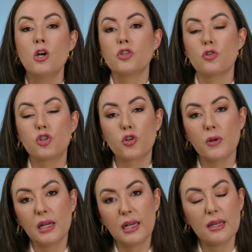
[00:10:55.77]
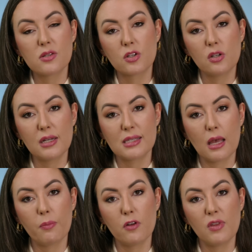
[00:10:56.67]
So Trinity is a good
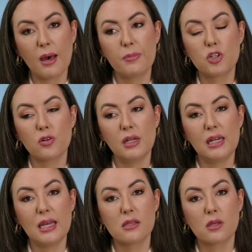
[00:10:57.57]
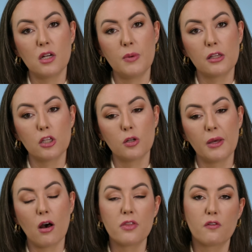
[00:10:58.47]
example of that, but Trinity is going to be a little
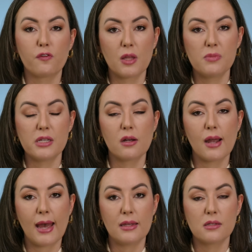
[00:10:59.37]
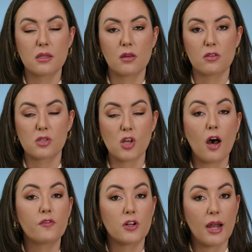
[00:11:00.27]
bit on the flimsier end, the
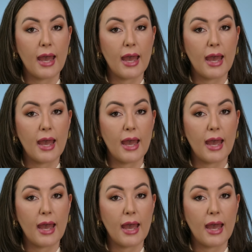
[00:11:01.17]
softer